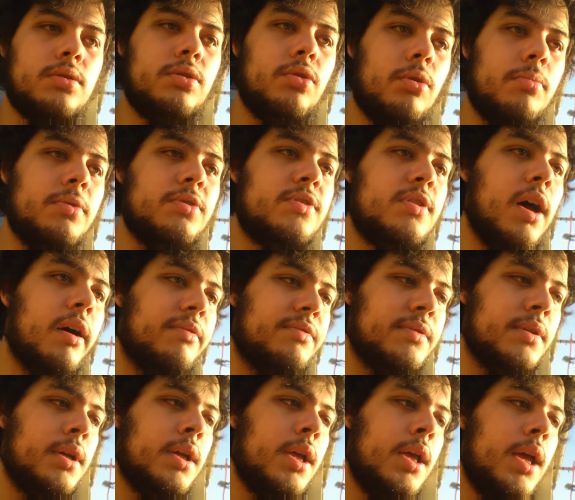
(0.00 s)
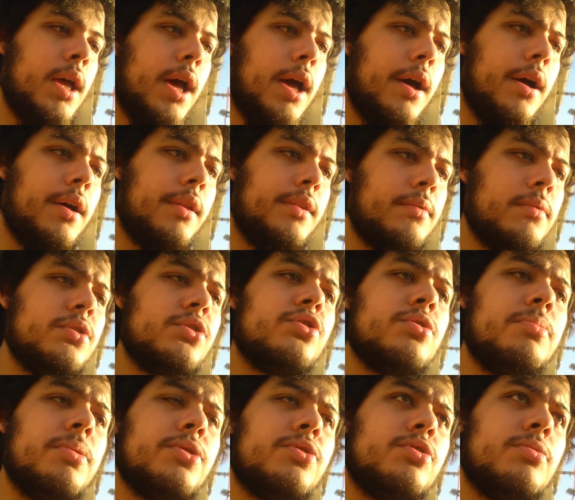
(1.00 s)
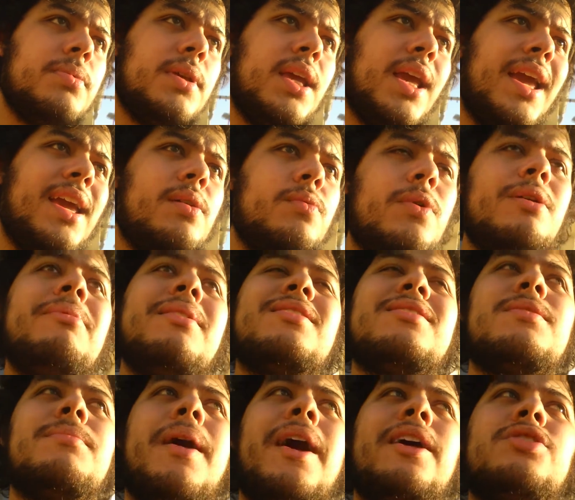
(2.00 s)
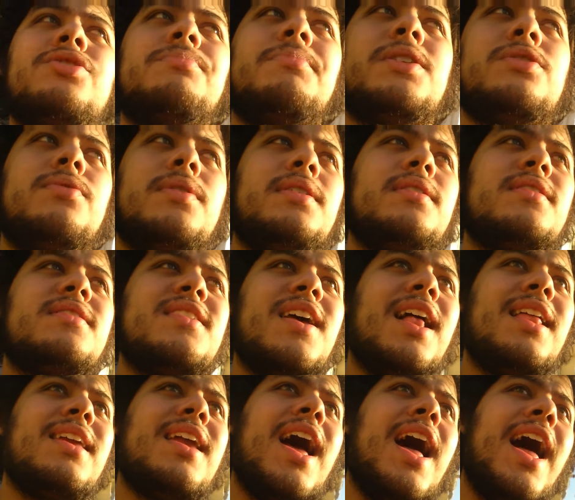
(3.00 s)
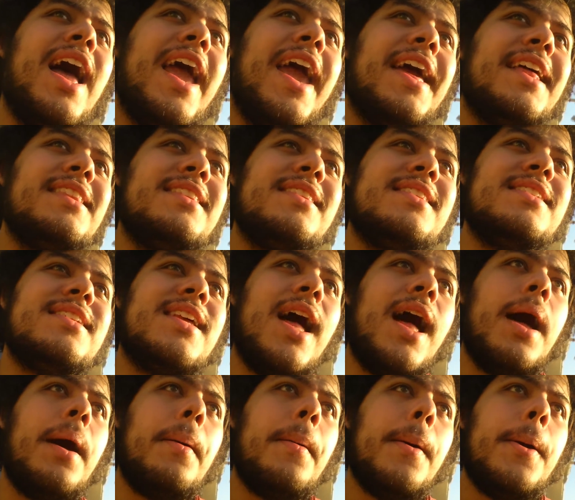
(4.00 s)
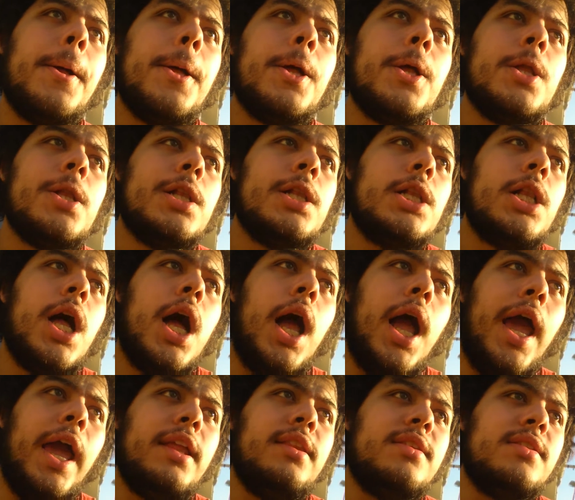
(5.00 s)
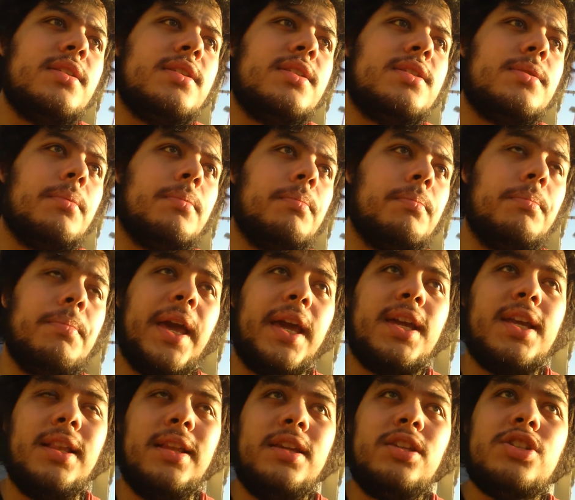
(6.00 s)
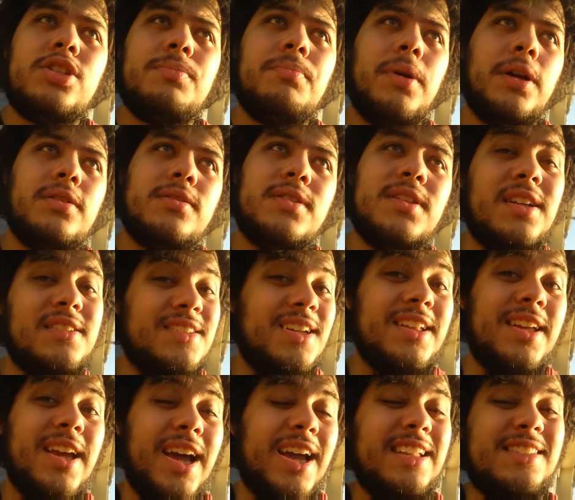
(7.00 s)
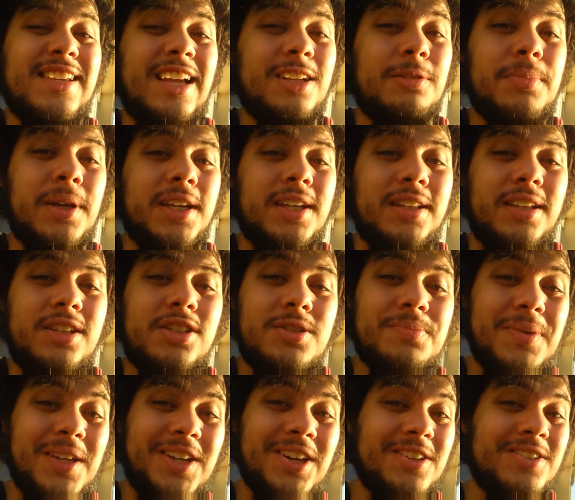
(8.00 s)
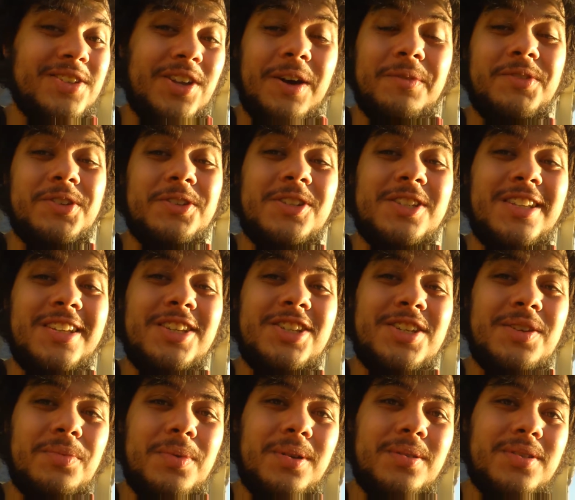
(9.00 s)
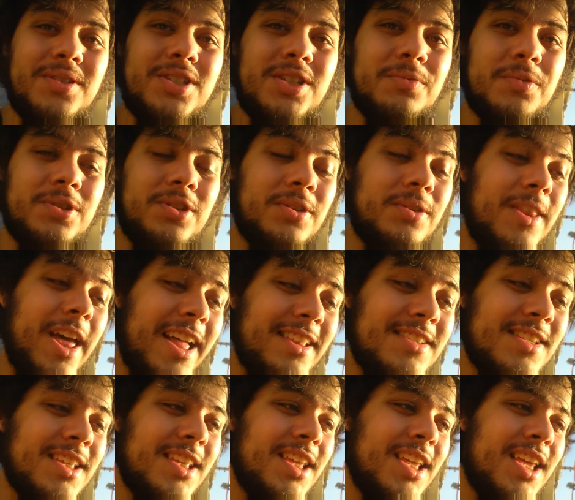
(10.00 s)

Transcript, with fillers: Normal stuff. Uh, there was supposed to be a women's match between Natalya and uh, and Becky Lynch, but Natalya attacked Becky Lynch because obviously she would she would do that.